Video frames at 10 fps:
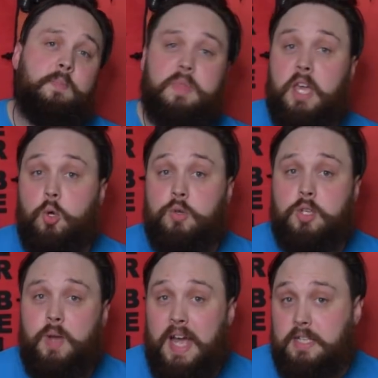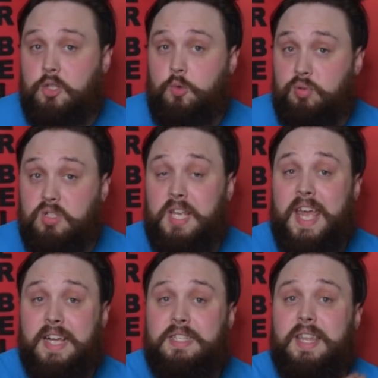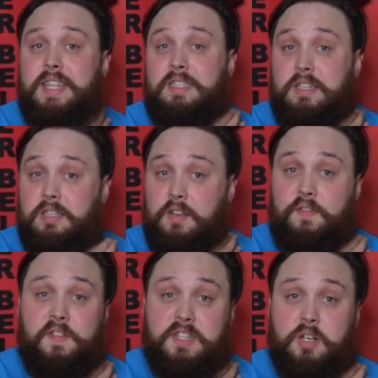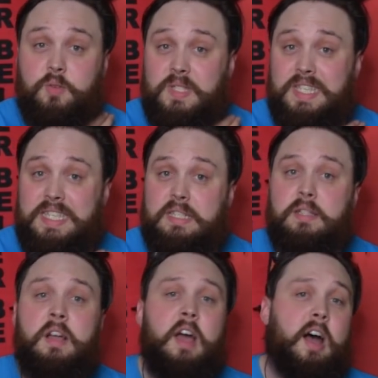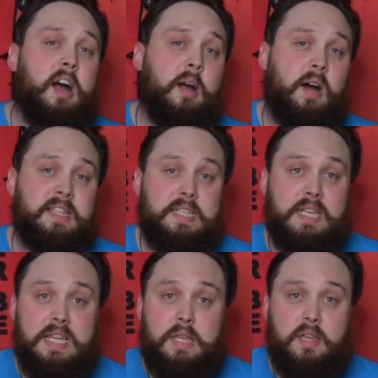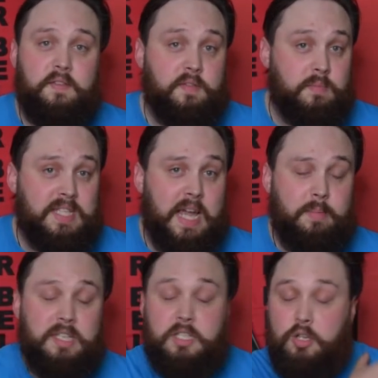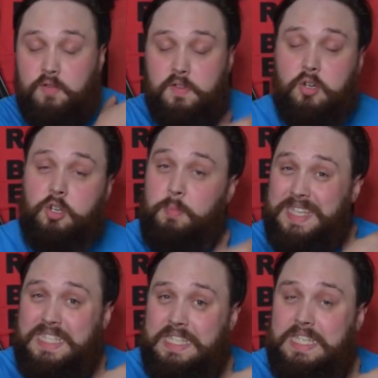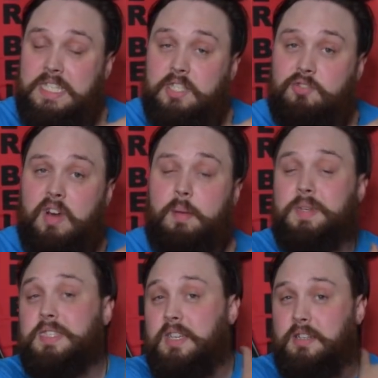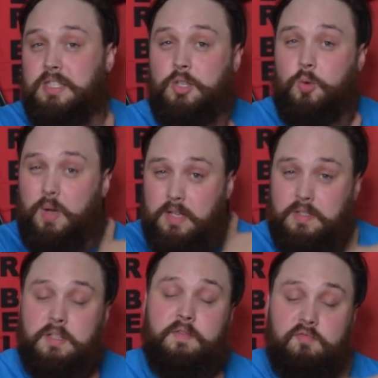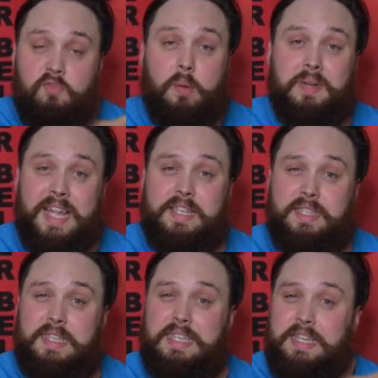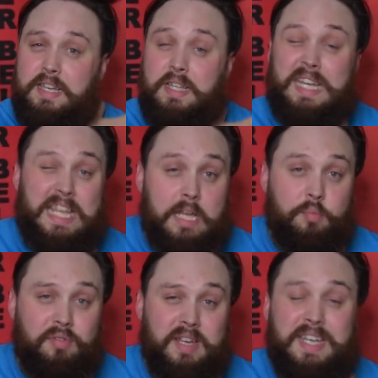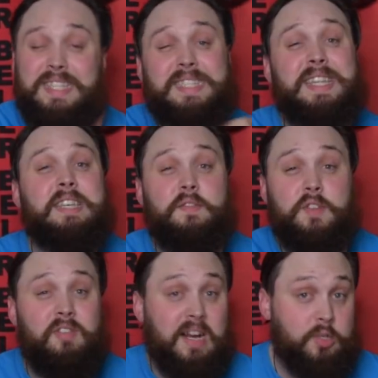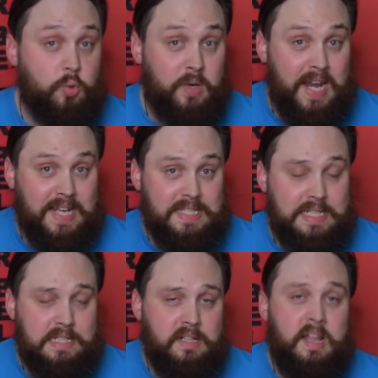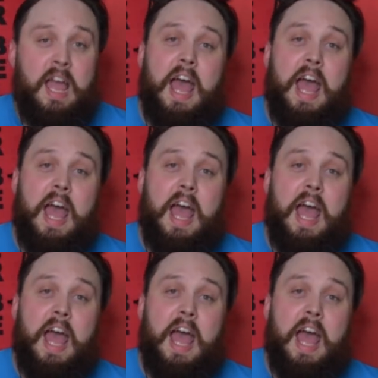They also act to protect that sort of fragile seal underneath it from damage. So if you've got your BCD strap, it's going to sort of rub against the neoprene instead of your actual neck seal.